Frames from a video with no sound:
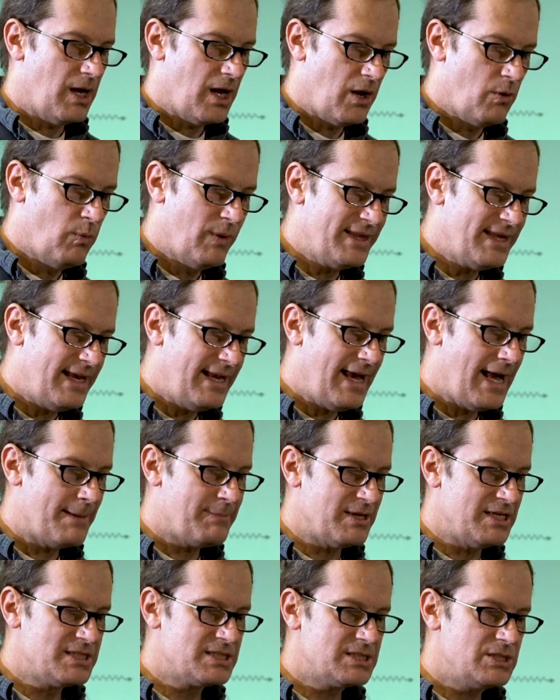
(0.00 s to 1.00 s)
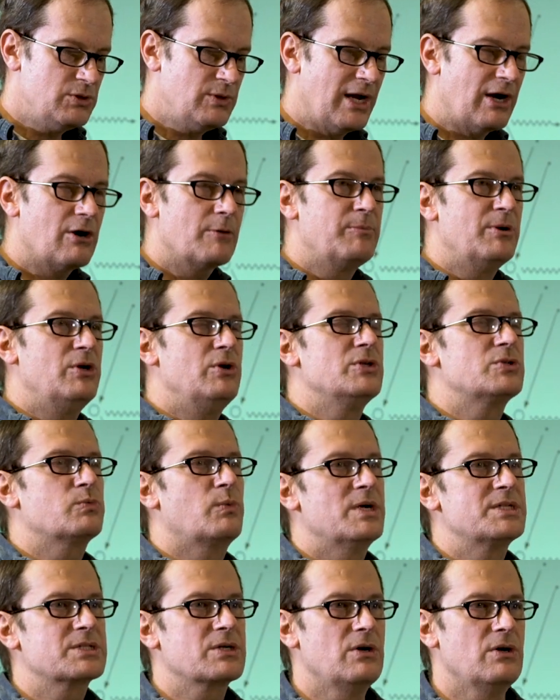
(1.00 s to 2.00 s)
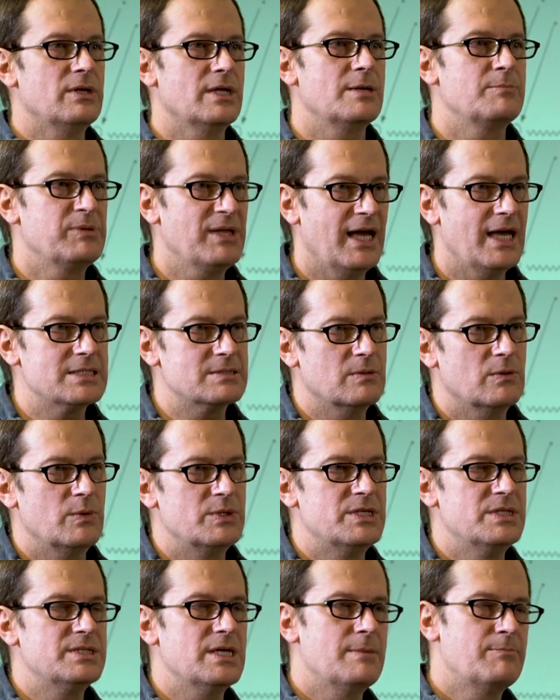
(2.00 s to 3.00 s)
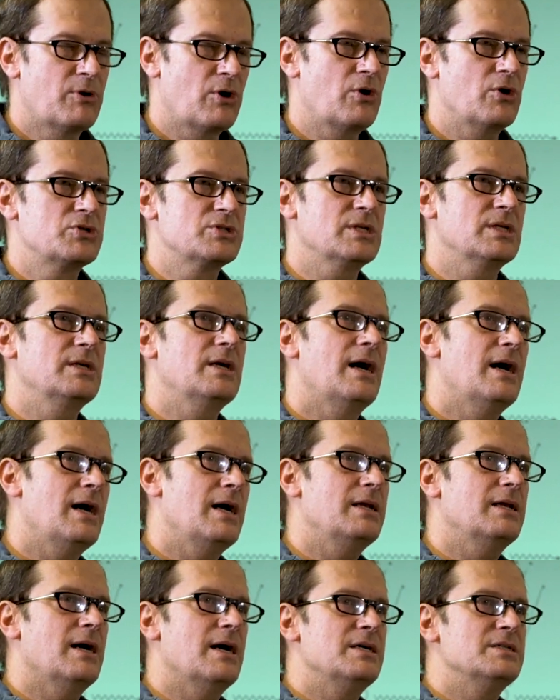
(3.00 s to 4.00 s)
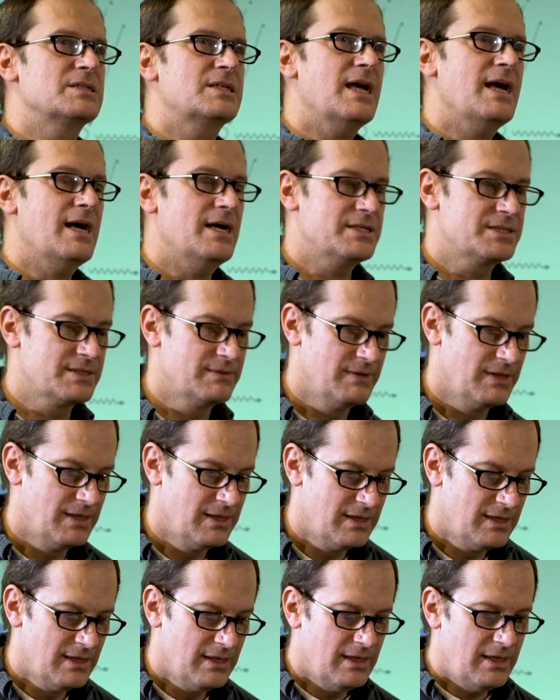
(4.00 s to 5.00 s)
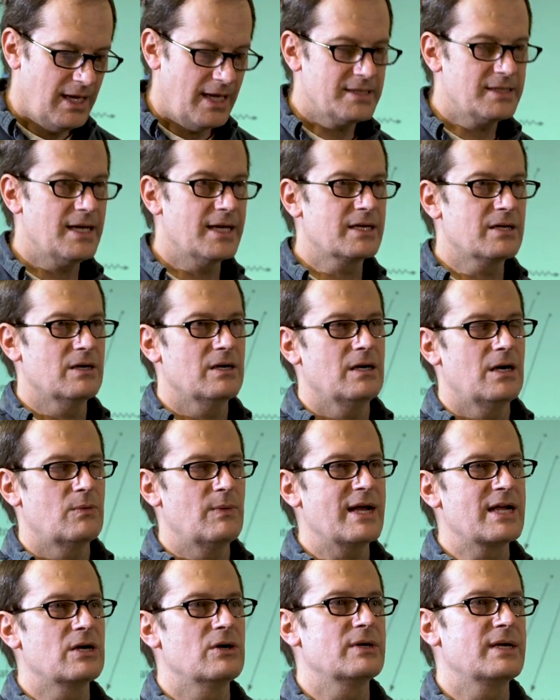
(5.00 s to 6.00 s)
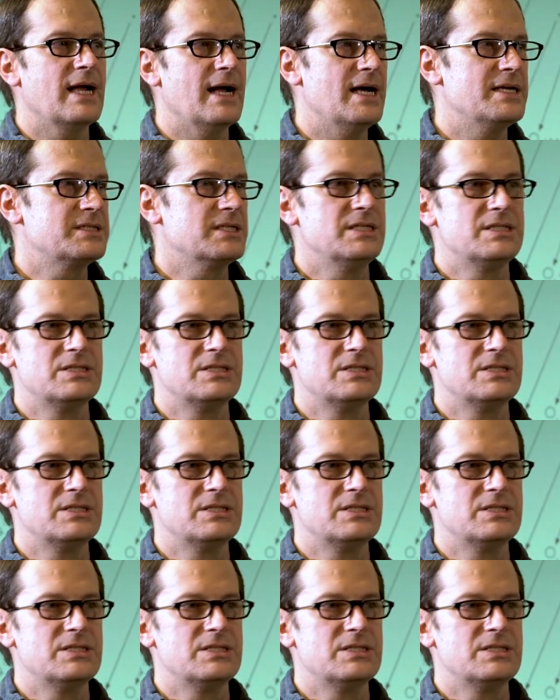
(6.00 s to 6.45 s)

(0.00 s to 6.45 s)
When that happens, you now produce what's called a plasma, which is a partially ionized gas. And like a regular gas, it